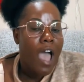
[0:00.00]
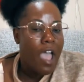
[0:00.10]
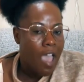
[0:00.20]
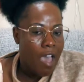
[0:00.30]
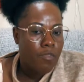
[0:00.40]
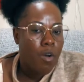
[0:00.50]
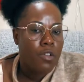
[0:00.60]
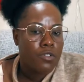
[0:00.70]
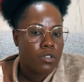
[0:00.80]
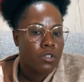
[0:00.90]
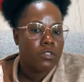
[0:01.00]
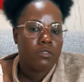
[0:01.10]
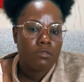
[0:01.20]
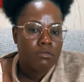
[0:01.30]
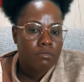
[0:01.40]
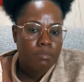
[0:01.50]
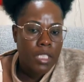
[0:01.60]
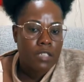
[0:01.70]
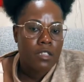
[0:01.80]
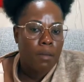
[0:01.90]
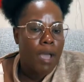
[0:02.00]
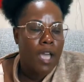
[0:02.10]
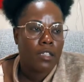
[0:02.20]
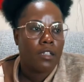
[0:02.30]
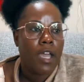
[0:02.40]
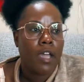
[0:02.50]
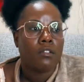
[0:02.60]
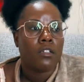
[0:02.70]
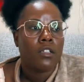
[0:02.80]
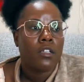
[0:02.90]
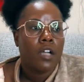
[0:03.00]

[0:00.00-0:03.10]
I have also been somebody that